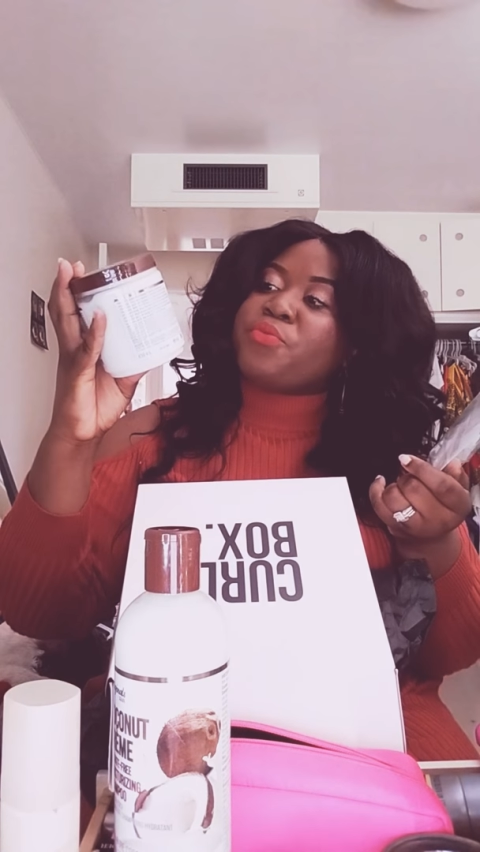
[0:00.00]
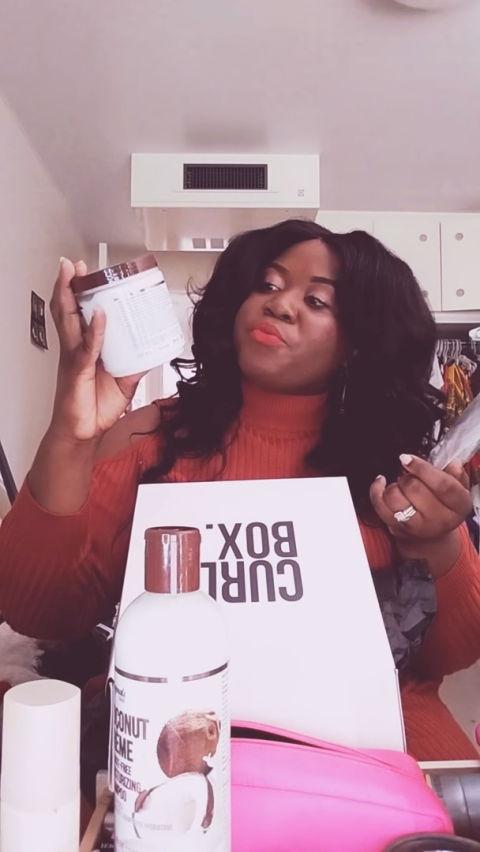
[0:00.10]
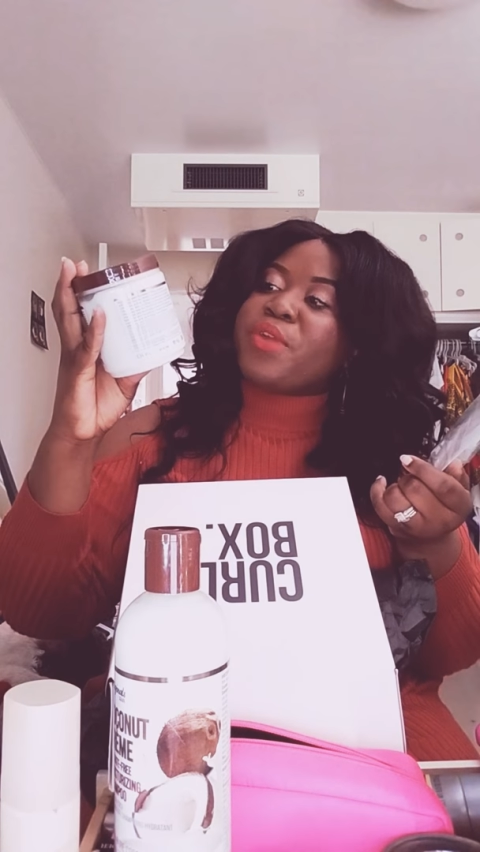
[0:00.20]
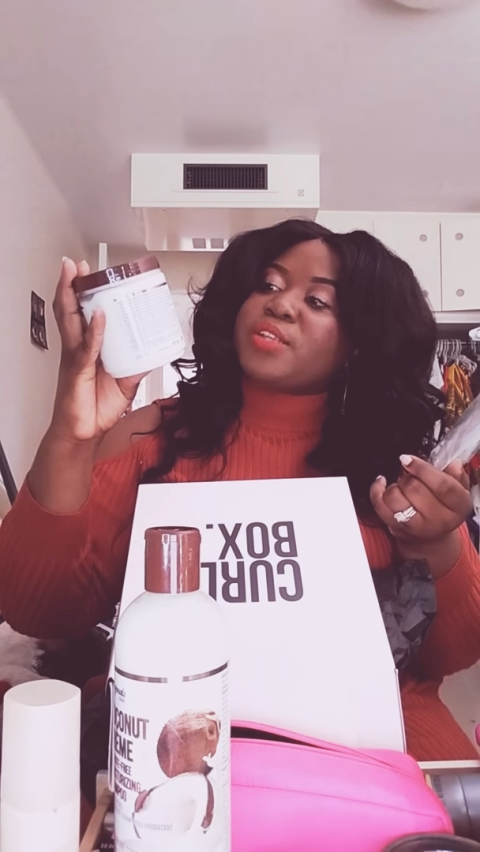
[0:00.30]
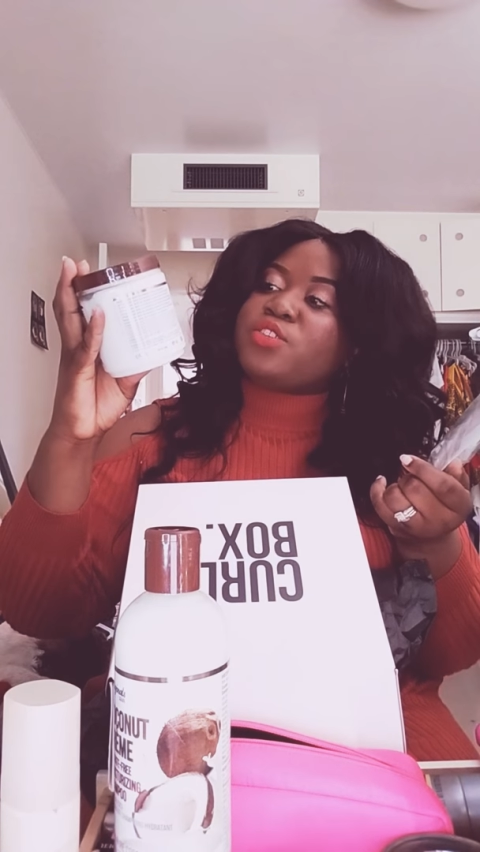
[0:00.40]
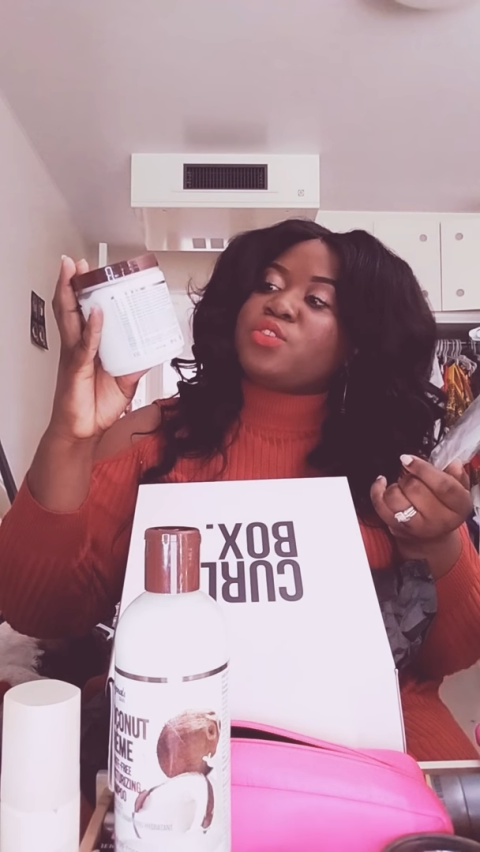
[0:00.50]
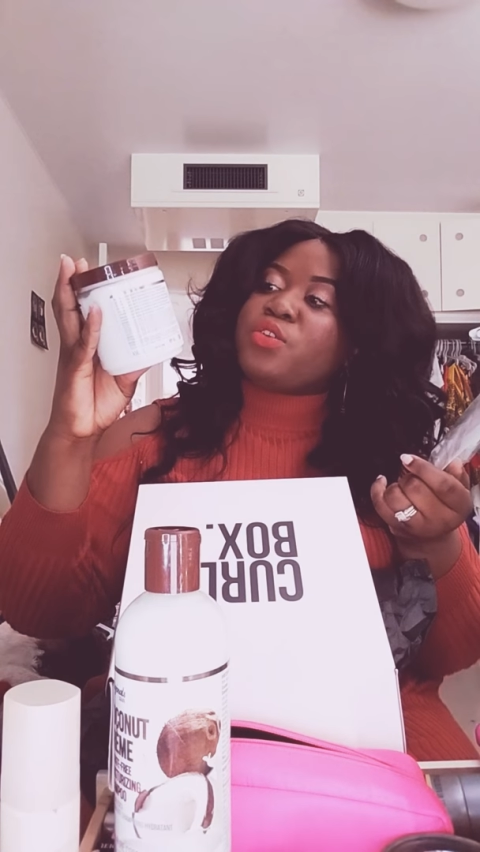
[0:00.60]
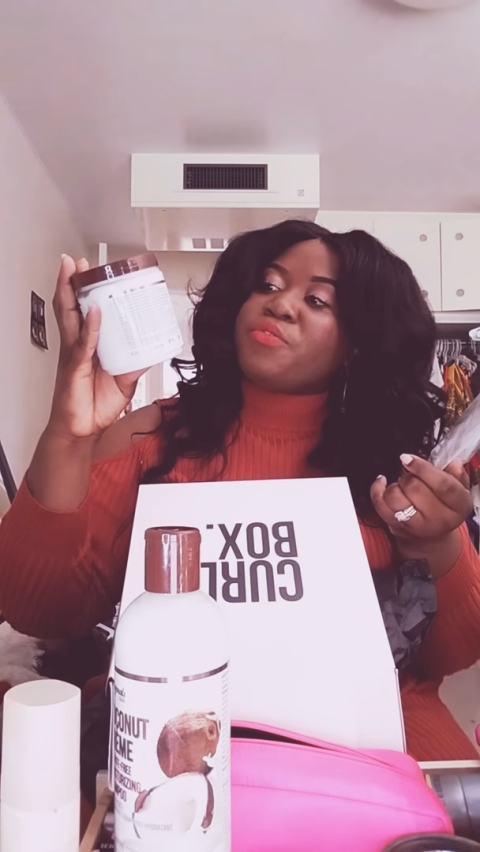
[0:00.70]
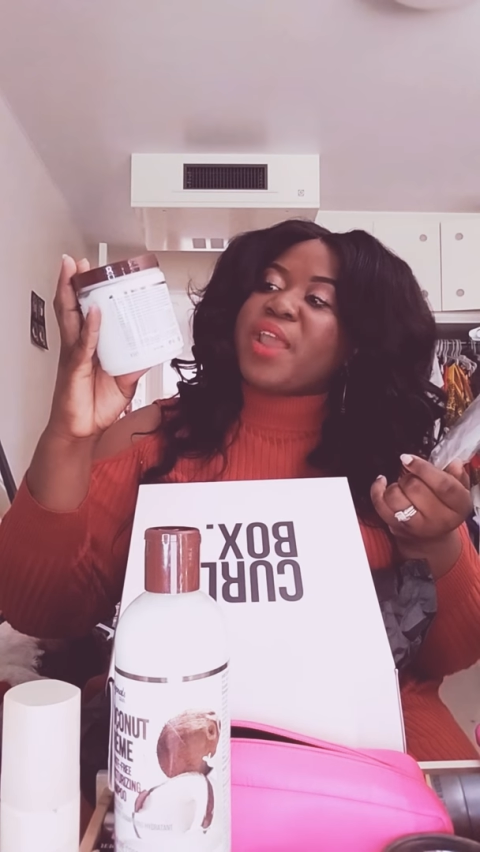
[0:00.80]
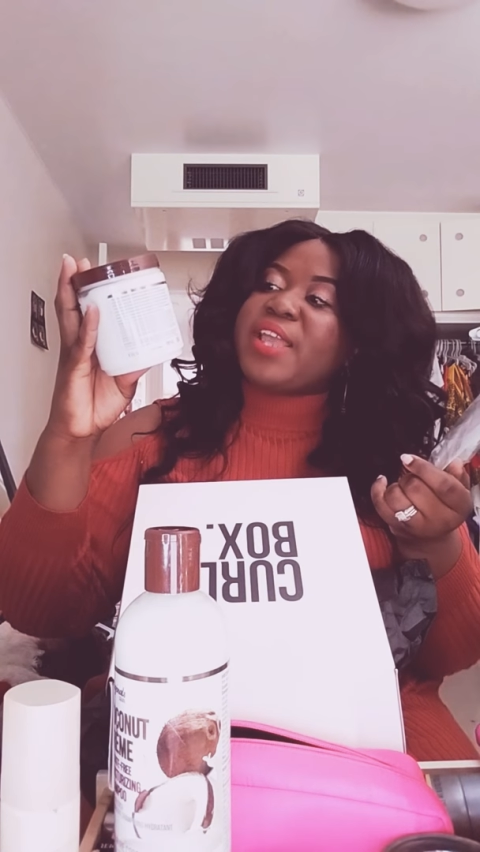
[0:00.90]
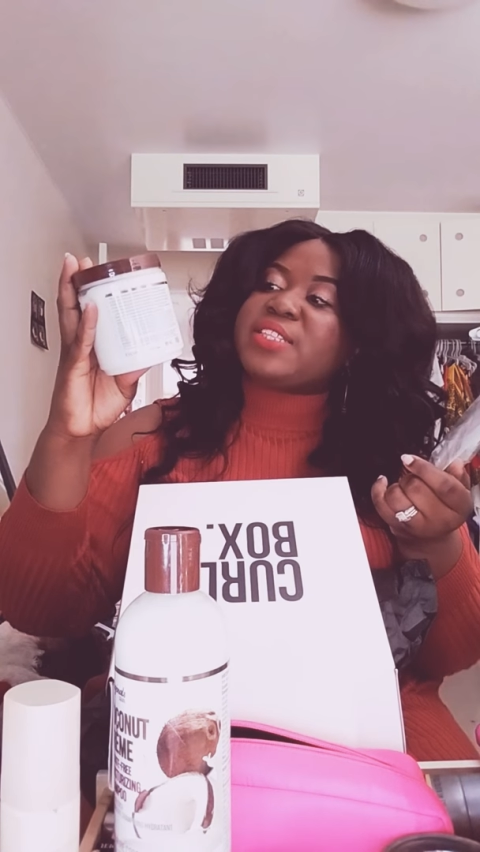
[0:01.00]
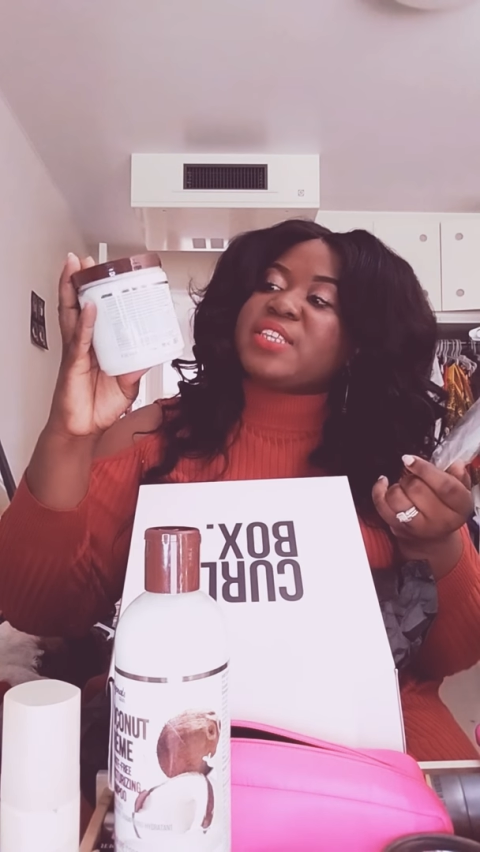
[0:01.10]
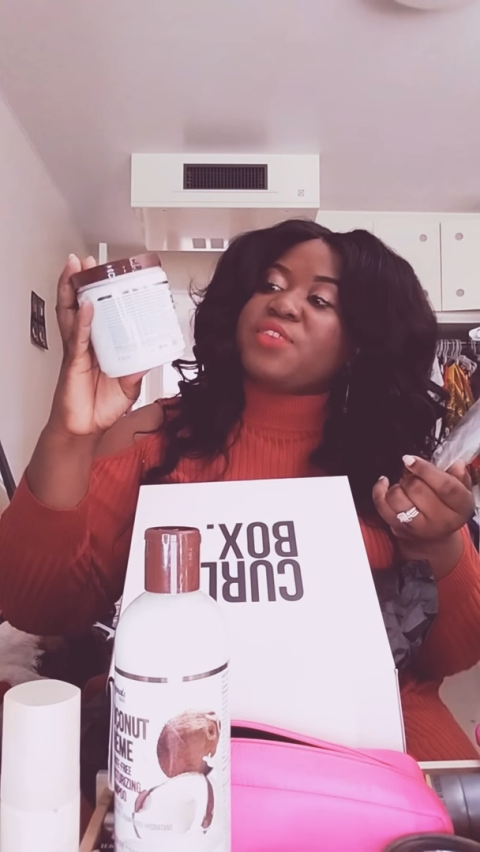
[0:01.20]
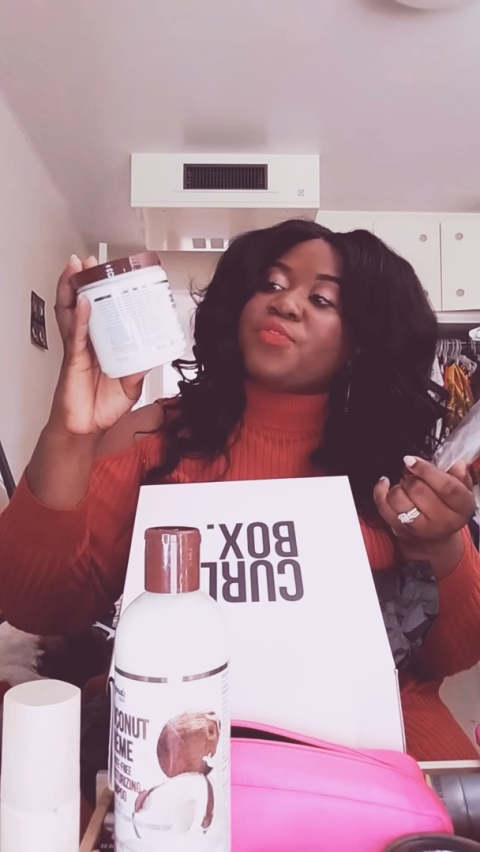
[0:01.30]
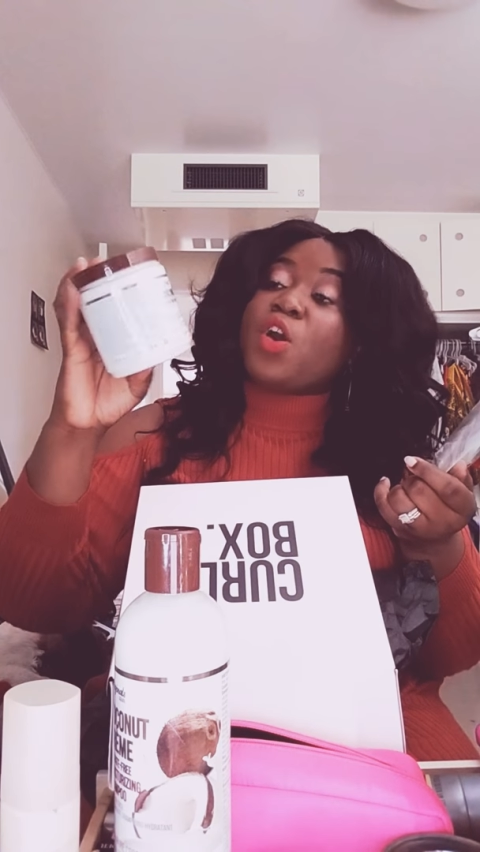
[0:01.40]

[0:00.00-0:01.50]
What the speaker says: restorative